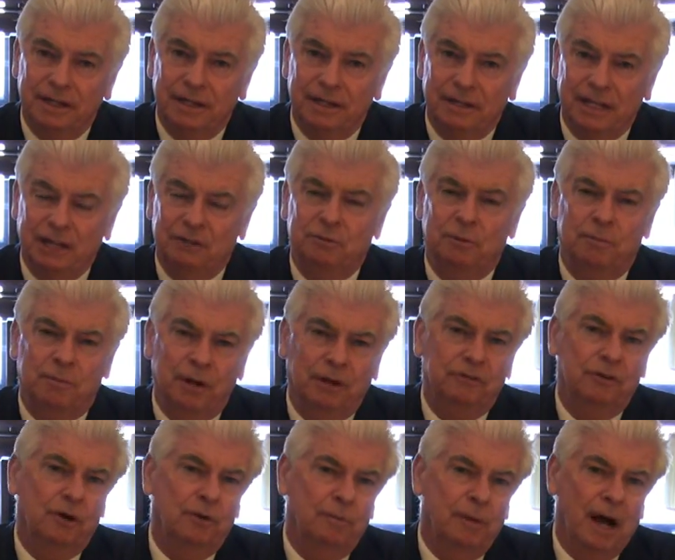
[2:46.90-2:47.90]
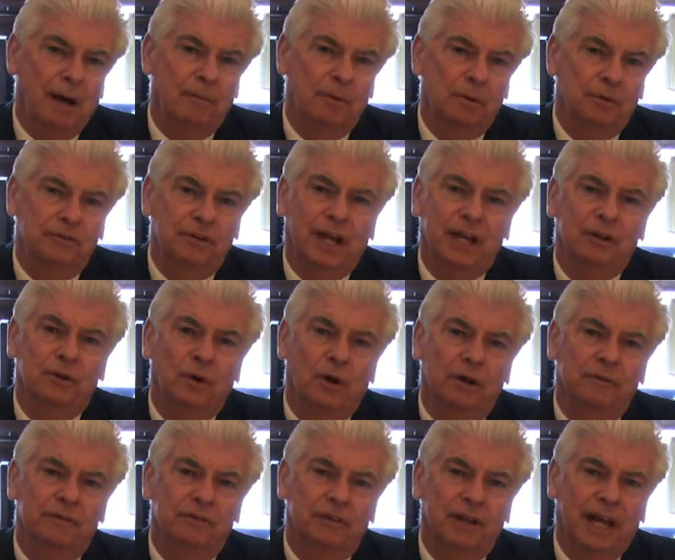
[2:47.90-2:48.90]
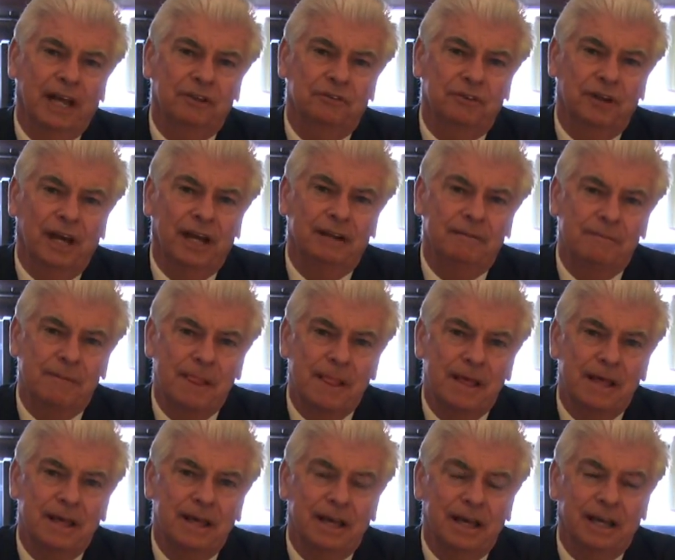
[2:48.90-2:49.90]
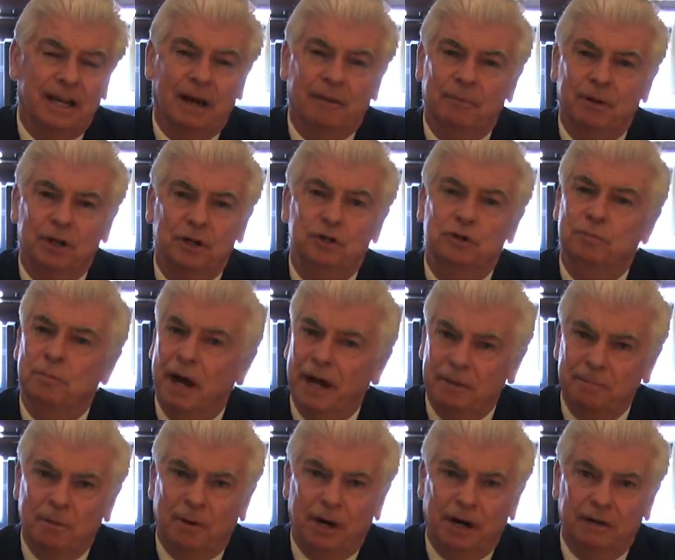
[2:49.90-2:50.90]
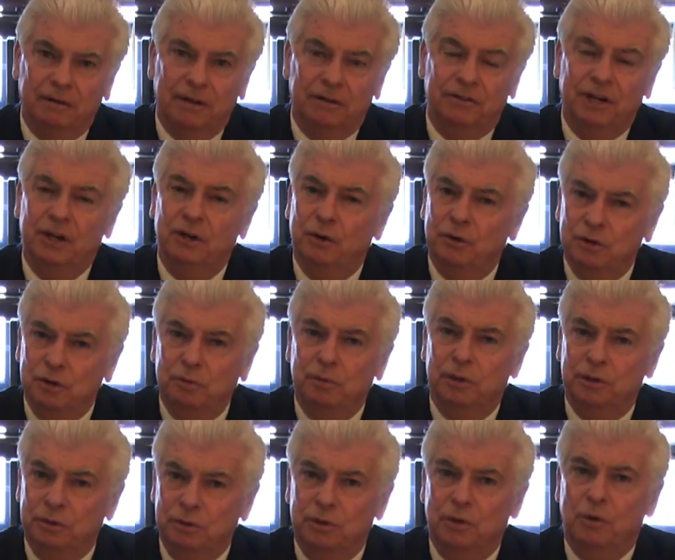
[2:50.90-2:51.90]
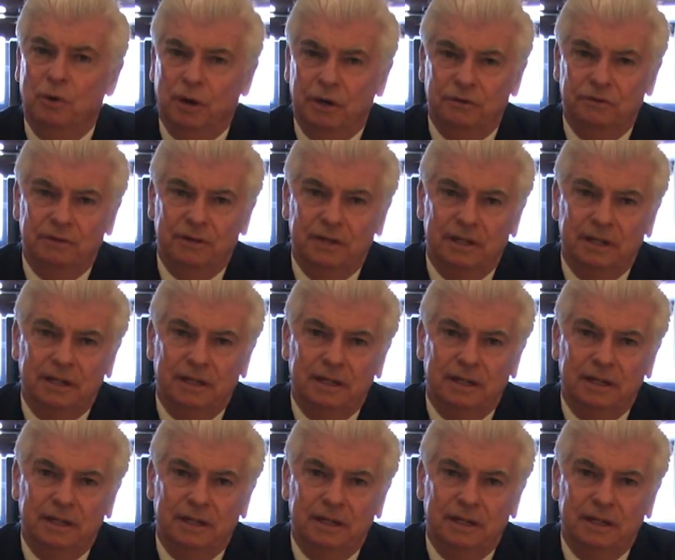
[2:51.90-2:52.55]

That's what President Obama was saying to all of us last night, and I'm going to do my part, as I know you will do yours,